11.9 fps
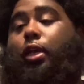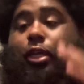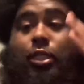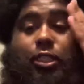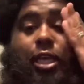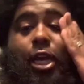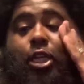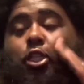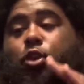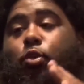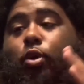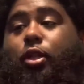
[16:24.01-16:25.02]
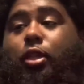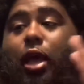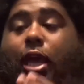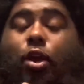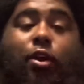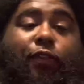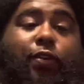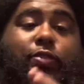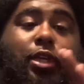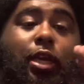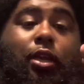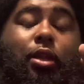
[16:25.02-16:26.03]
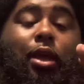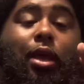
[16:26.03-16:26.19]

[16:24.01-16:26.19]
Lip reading: insights on the AR-15